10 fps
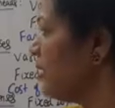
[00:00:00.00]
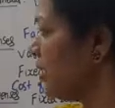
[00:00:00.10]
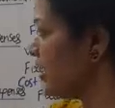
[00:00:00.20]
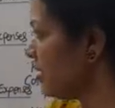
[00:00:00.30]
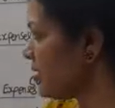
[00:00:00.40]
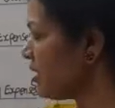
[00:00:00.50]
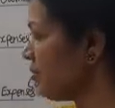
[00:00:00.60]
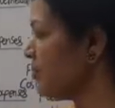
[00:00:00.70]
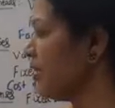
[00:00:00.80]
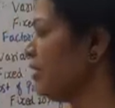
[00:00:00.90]
In the
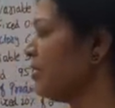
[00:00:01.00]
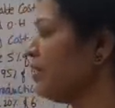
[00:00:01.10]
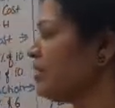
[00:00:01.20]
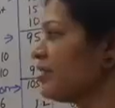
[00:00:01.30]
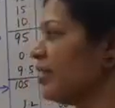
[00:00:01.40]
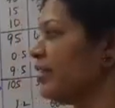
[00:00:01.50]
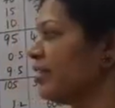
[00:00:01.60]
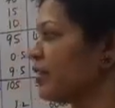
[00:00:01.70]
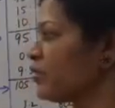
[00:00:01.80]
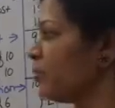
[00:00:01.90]
same way,
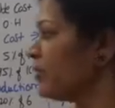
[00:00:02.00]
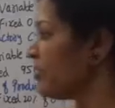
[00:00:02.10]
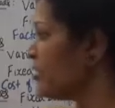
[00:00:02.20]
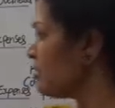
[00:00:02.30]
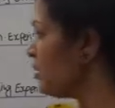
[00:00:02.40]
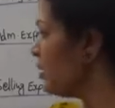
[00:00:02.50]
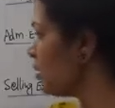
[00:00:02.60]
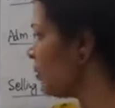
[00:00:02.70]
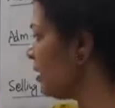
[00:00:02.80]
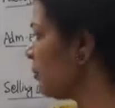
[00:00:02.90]
selling expenses
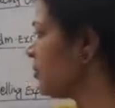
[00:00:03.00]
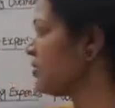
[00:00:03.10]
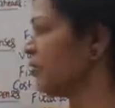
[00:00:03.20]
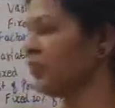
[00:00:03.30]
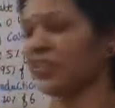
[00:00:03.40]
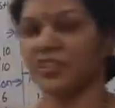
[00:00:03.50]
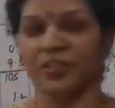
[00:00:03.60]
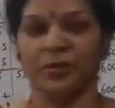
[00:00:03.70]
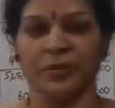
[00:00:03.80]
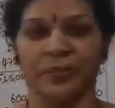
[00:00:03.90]
20%
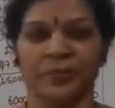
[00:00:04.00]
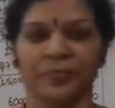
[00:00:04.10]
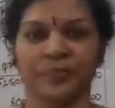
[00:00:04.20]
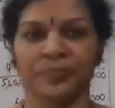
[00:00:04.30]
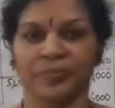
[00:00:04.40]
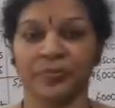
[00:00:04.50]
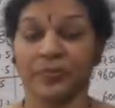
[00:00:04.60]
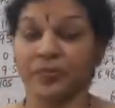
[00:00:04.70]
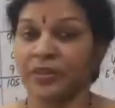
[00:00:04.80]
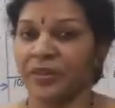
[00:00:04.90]
fixed,
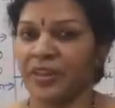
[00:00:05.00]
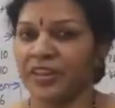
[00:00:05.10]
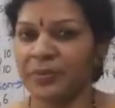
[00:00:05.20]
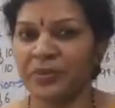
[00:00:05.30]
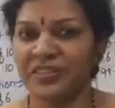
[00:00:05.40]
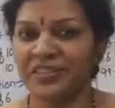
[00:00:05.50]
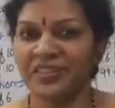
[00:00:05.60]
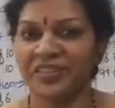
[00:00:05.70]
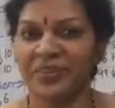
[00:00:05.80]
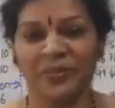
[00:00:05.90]

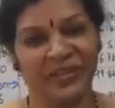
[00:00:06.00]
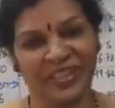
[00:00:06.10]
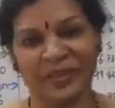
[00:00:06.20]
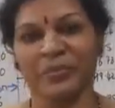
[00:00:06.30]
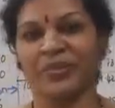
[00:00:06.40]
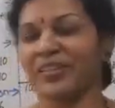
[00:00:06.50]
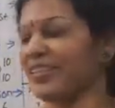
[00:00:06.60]
80% variable.